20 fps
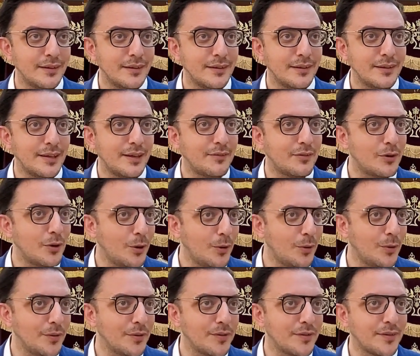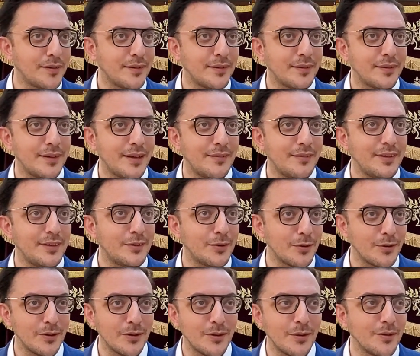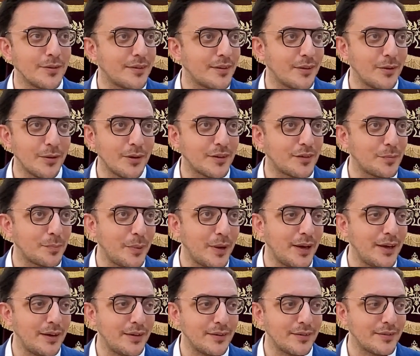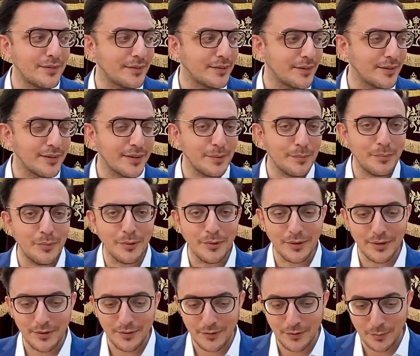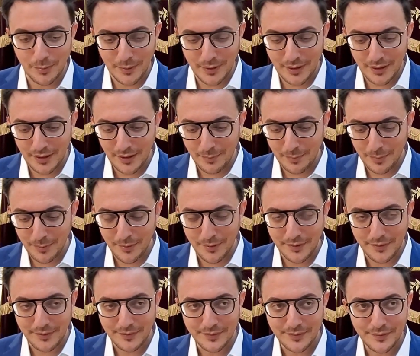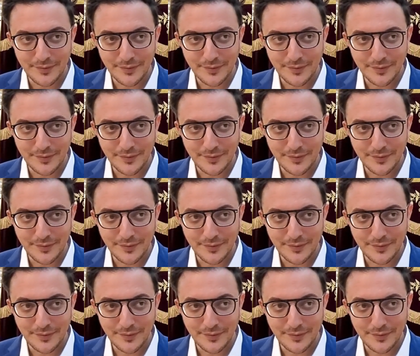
to have goals, to have eternal goals that don't expire so it doesn't get boring or stupid at any point,